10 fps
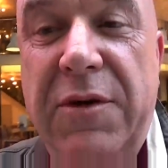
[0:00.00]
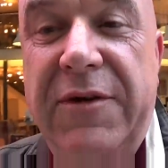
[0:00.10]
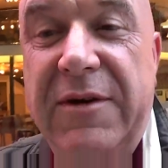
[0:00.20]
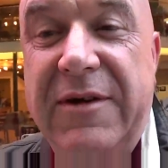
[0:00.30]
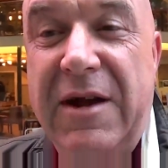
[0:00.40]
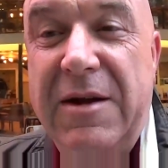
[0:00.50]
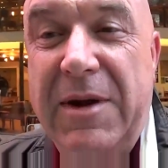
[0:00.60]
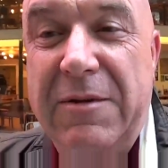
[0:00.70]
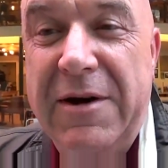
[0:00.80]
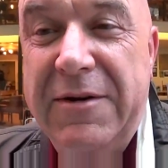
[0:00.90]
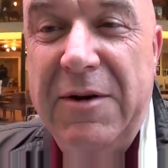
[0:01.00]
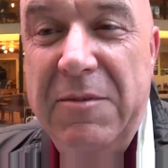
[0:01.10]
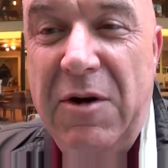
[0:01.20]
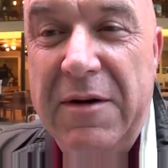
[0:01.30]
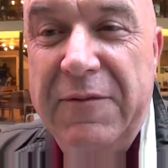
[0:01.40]
music today by the way so
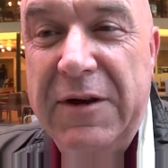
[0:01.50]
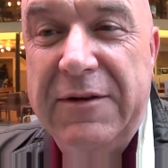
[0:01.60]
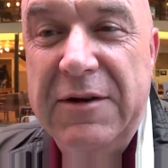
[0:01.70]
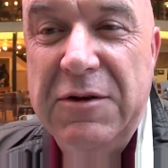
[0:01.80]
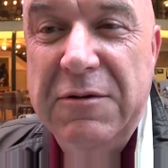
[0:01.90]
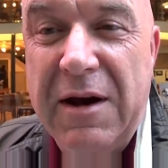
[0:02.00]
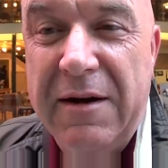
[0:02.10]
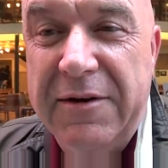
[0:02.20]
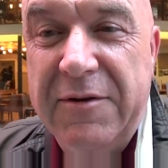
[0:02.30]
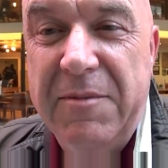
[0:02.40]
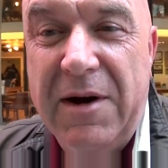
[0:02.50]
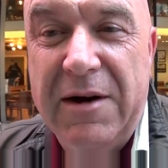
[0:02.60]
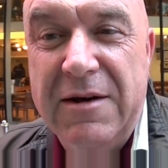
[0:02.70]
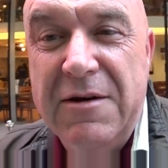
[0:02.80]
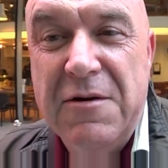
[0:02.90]
I'm not inflicting you guys with my